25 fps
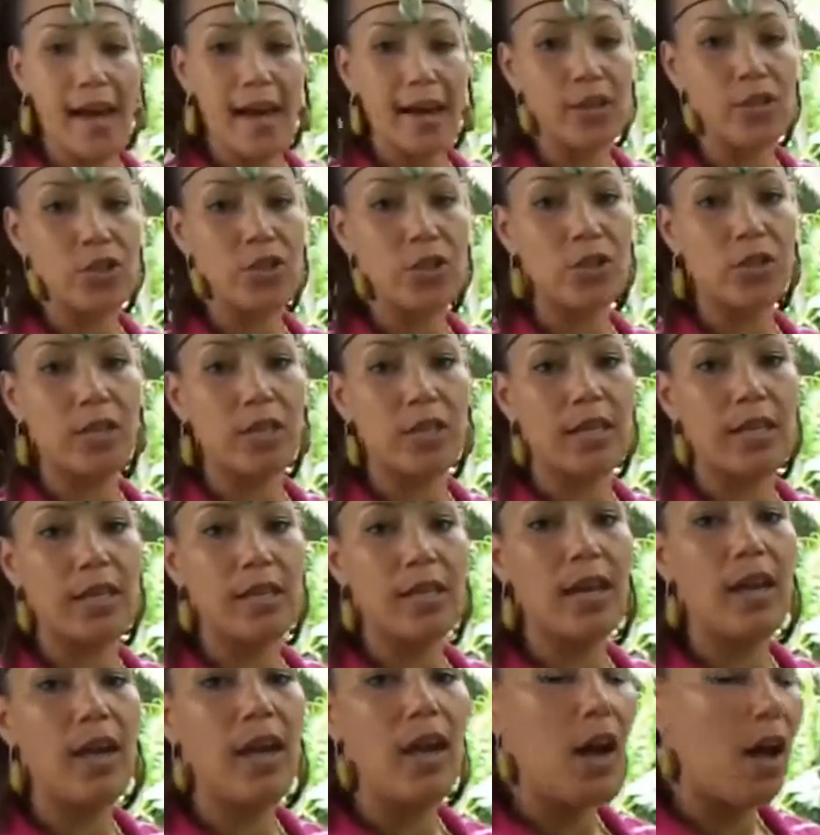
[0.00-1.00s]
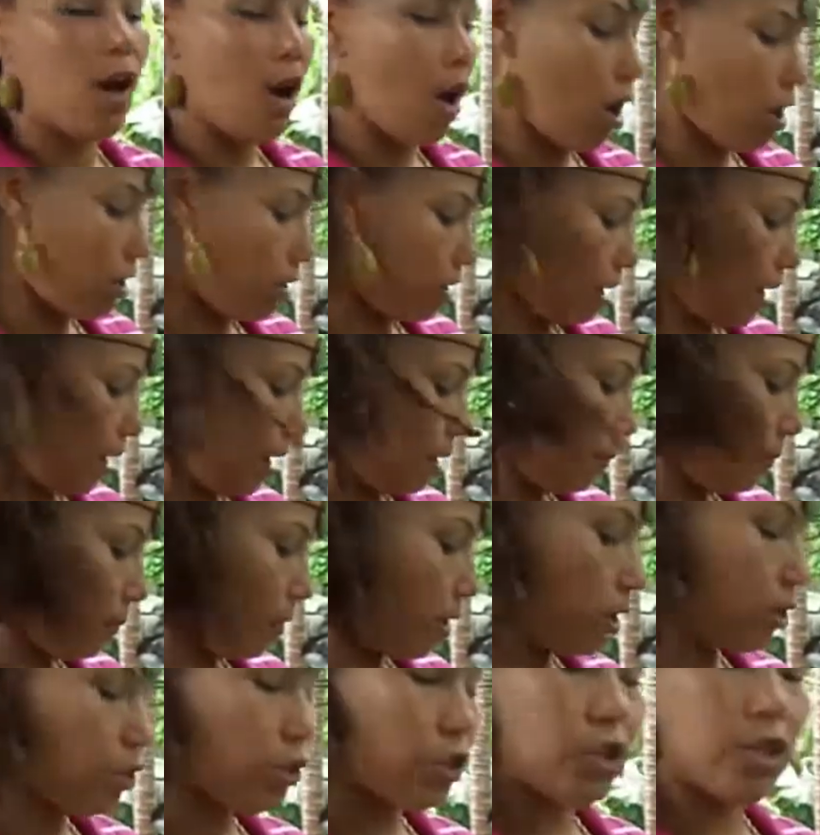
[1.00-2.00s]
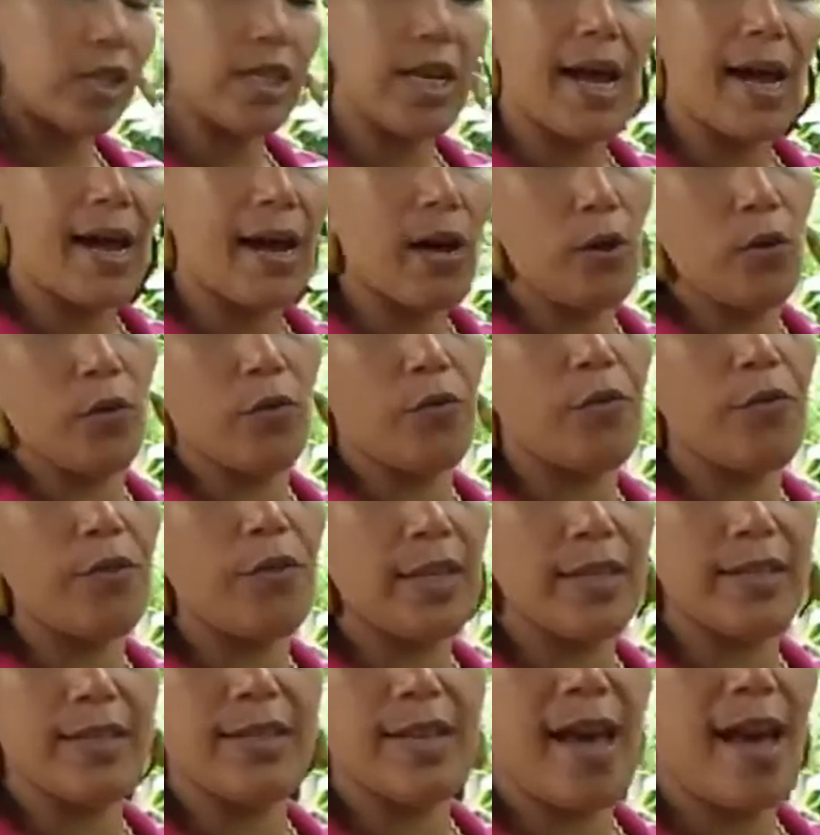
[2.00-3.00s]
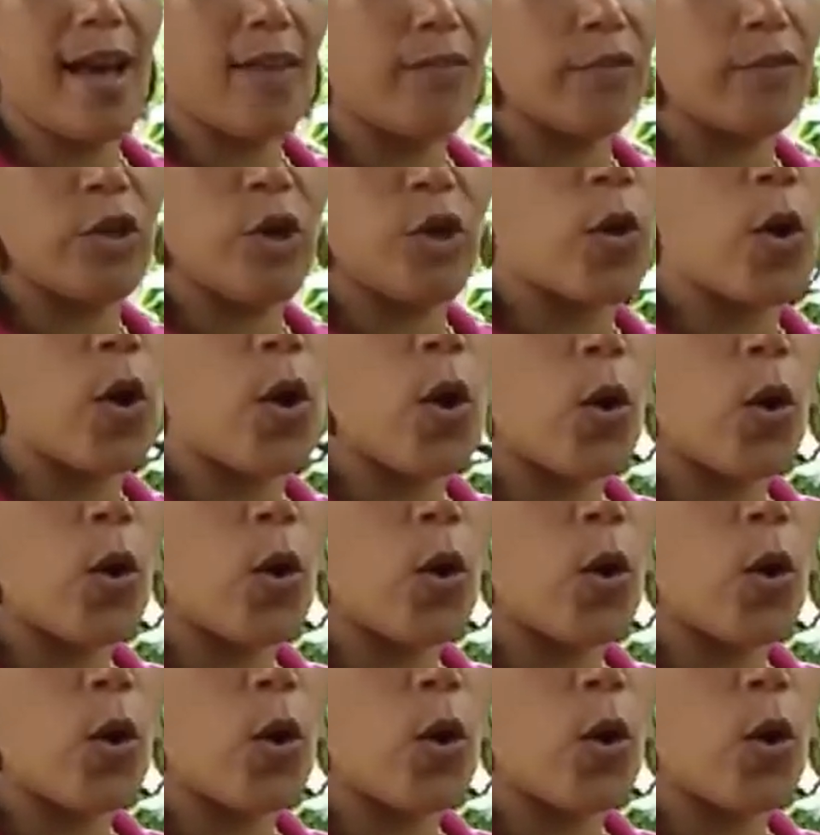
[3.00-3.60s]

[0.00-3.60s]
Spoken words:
actually are not punched out. These have no